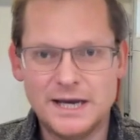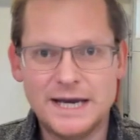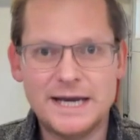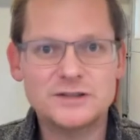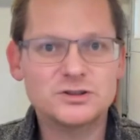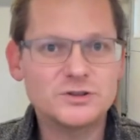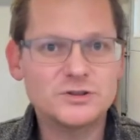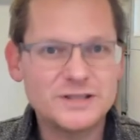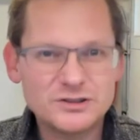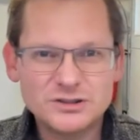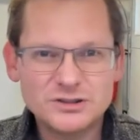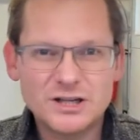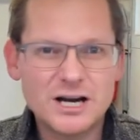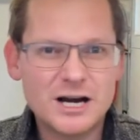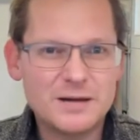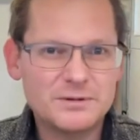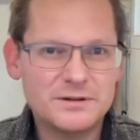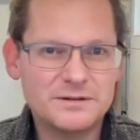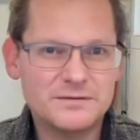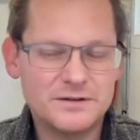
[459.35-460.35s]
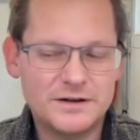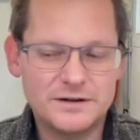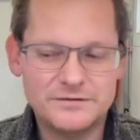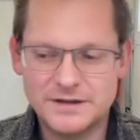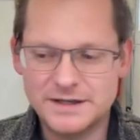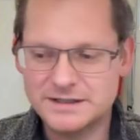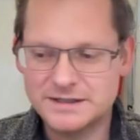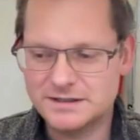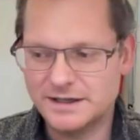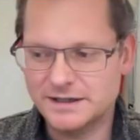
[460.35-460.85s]
And so there's a couple of, of
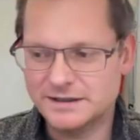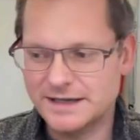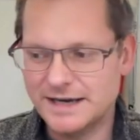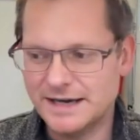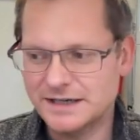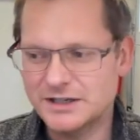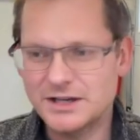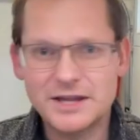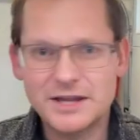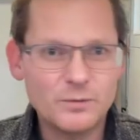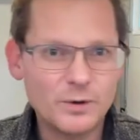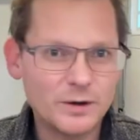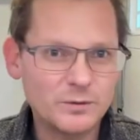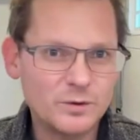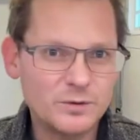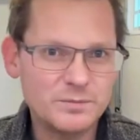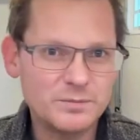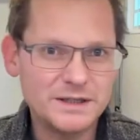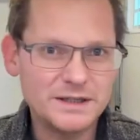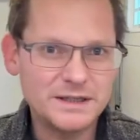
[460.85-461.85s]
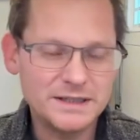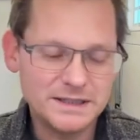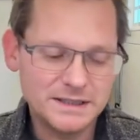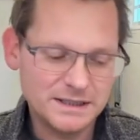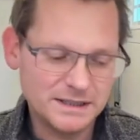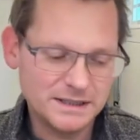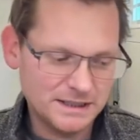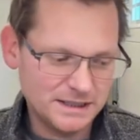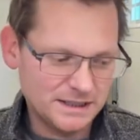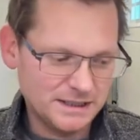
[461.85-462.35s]
things like that. Another one would be
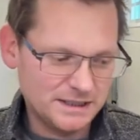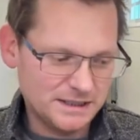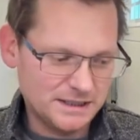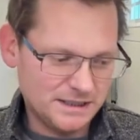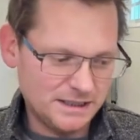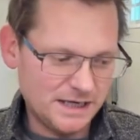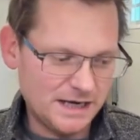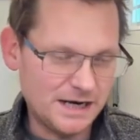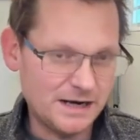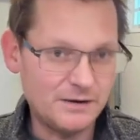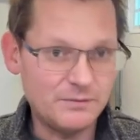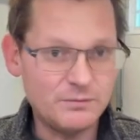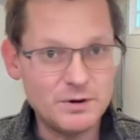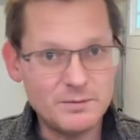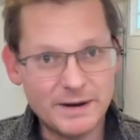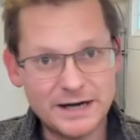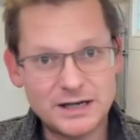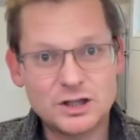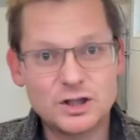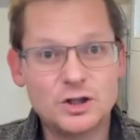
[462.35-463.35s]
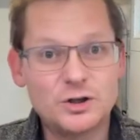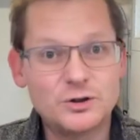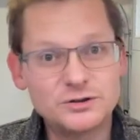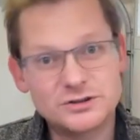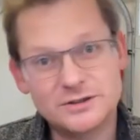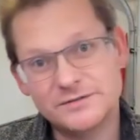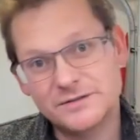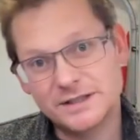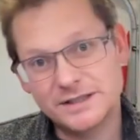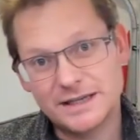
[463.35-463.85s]
uh, we might close
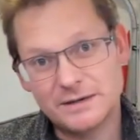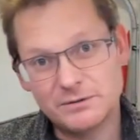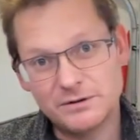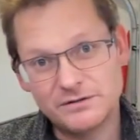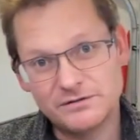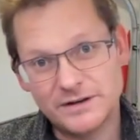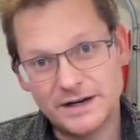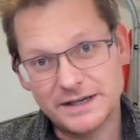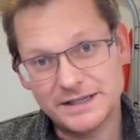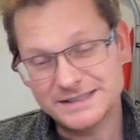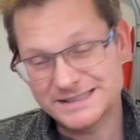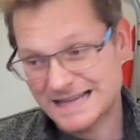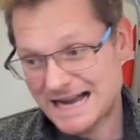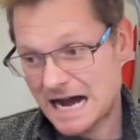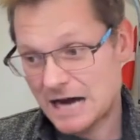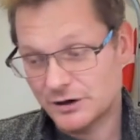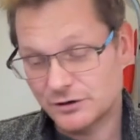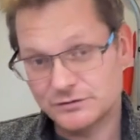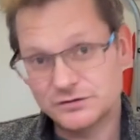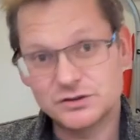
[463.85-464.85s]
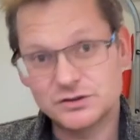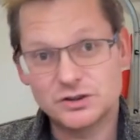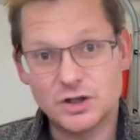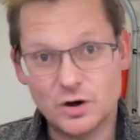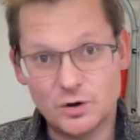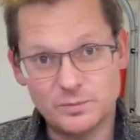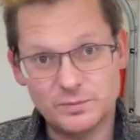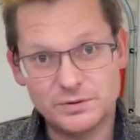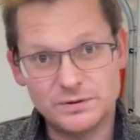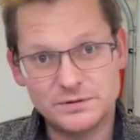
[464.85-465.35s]
something that we find is out of
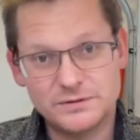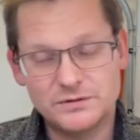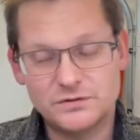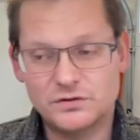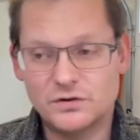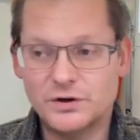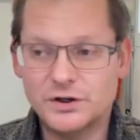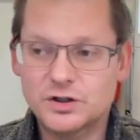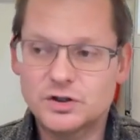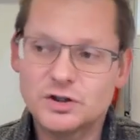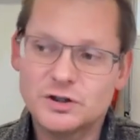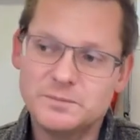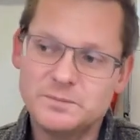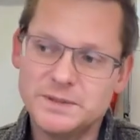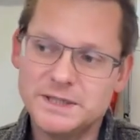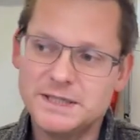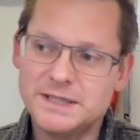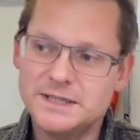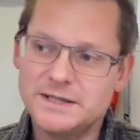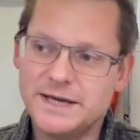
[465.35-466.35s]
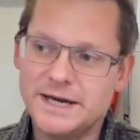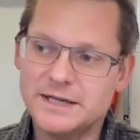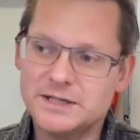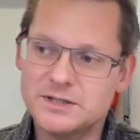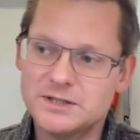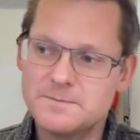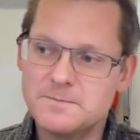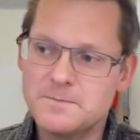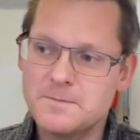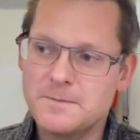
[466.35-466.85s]
scope. So it could be that